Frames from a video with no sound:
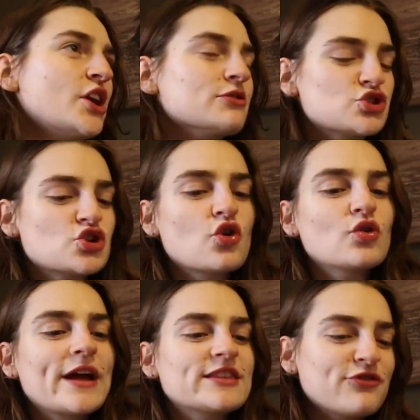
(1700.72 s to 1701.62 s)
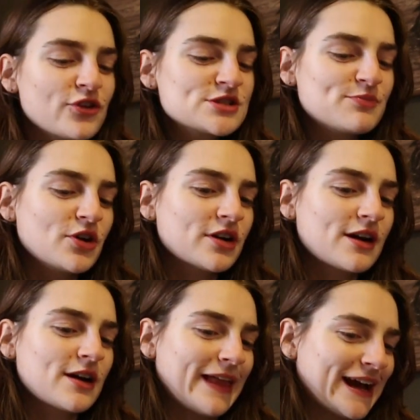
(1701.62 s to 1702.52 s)
No, so like the first book,
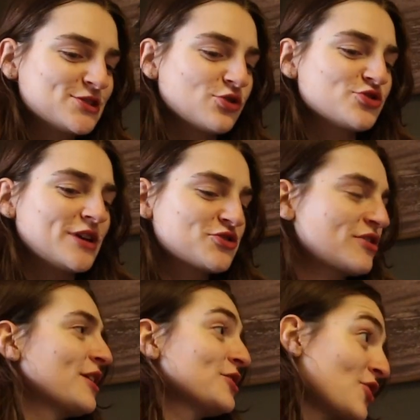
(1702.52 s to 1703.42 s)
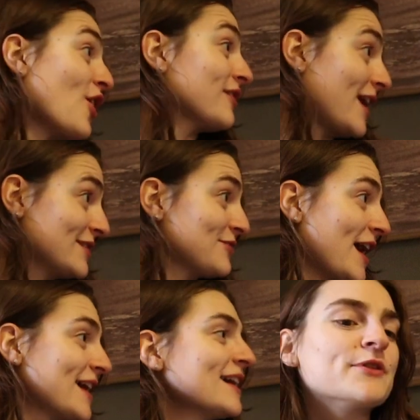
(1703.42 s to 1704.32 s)
like I told you yesterday on our car ride,
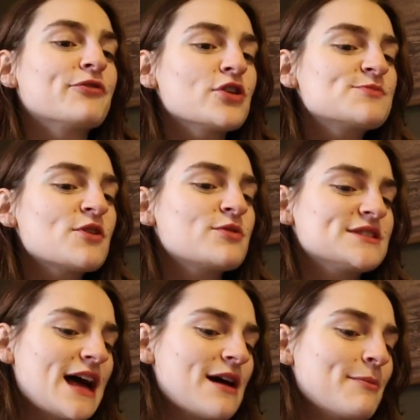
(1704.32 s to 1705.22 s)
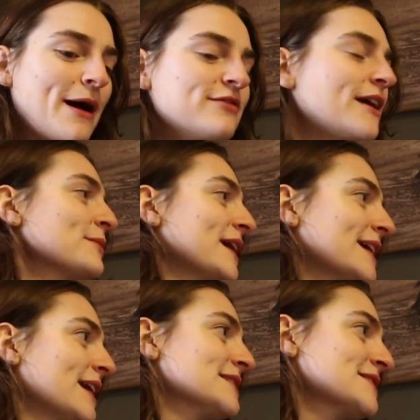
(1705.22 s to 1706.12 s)
right? The first book was about them like
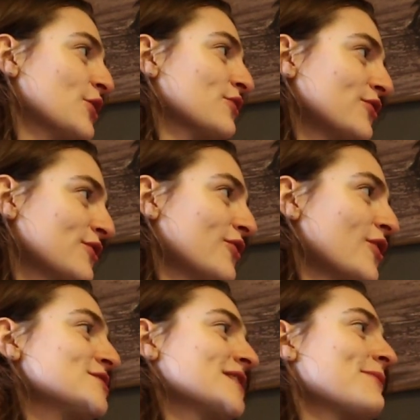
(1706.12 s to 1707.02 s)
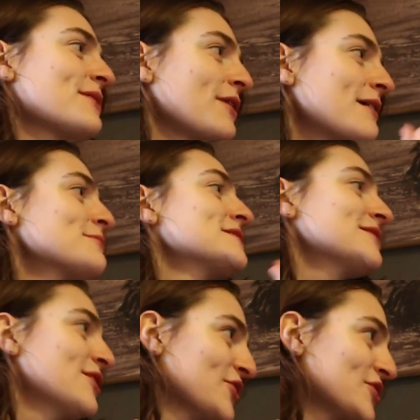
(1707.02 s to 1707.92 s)
getting together for the first time. They were enemies
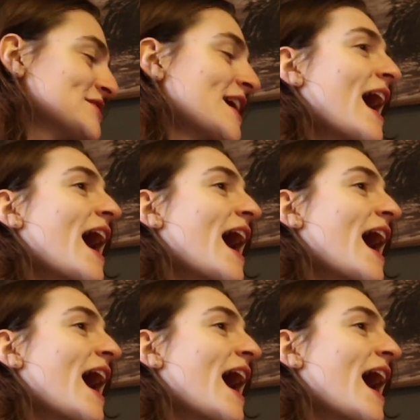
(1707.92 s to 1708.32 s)
to lovers,